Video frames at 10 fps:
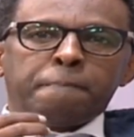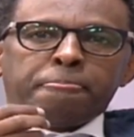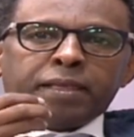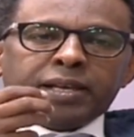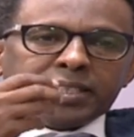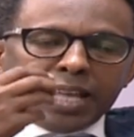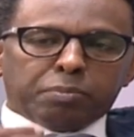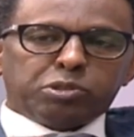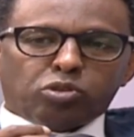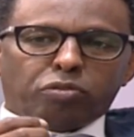in
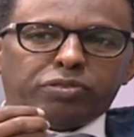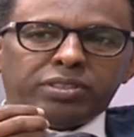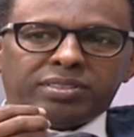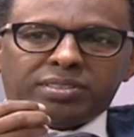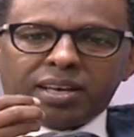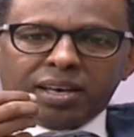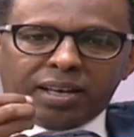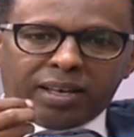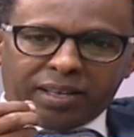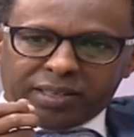terms of his,
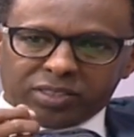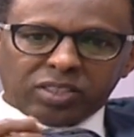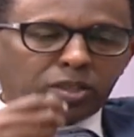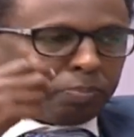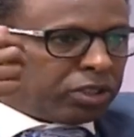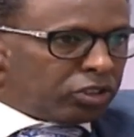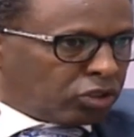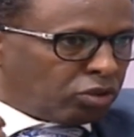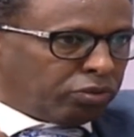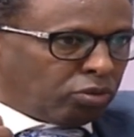uh, his
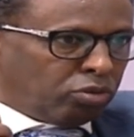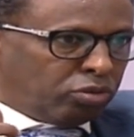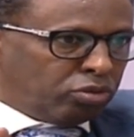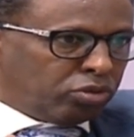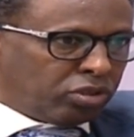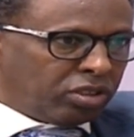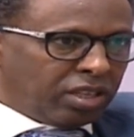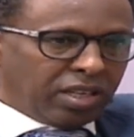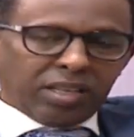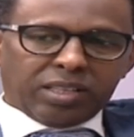interpretation of the Constitution,
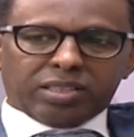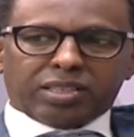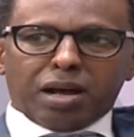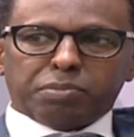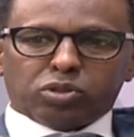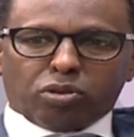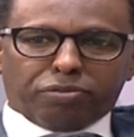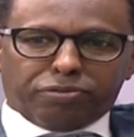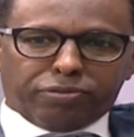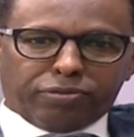in terms of
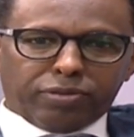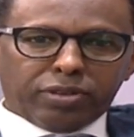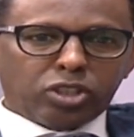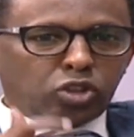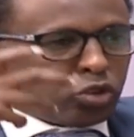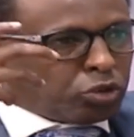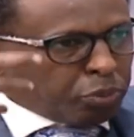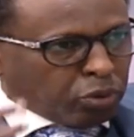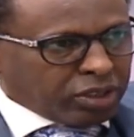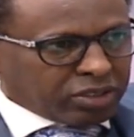the
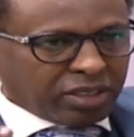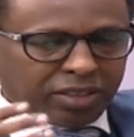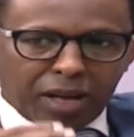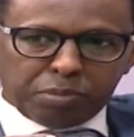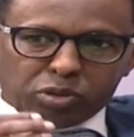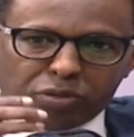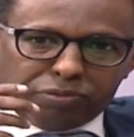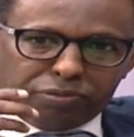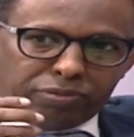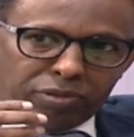jurisprudence in terms
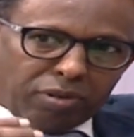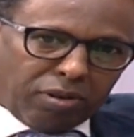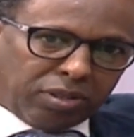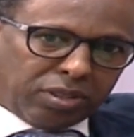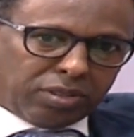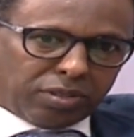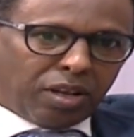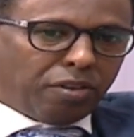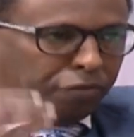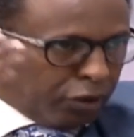of you know his
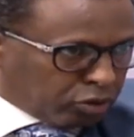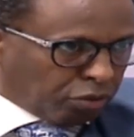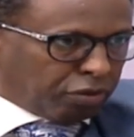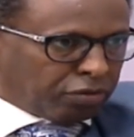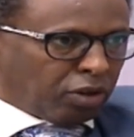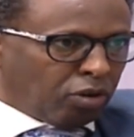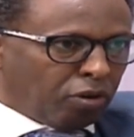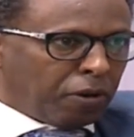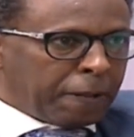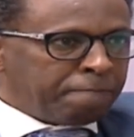philosophy of the
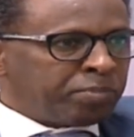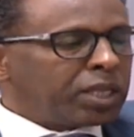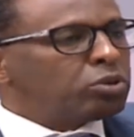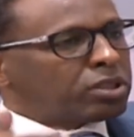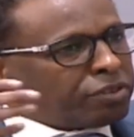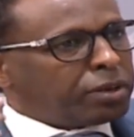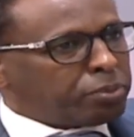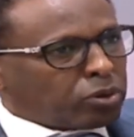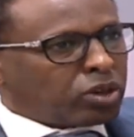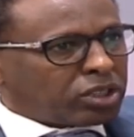law, he was a very
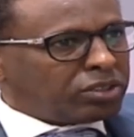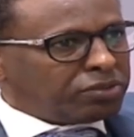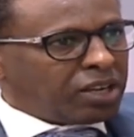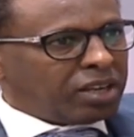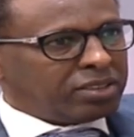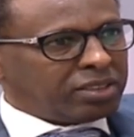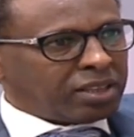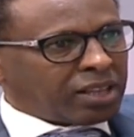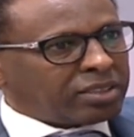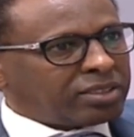progressive judge,
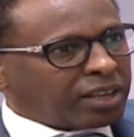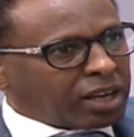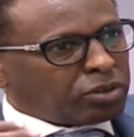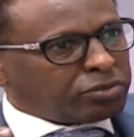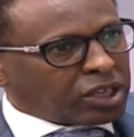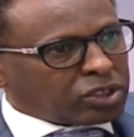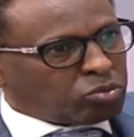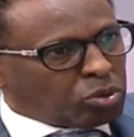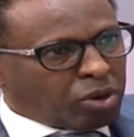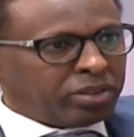and that's the kind of judge
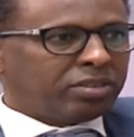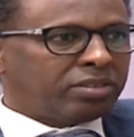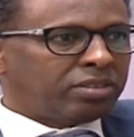we want.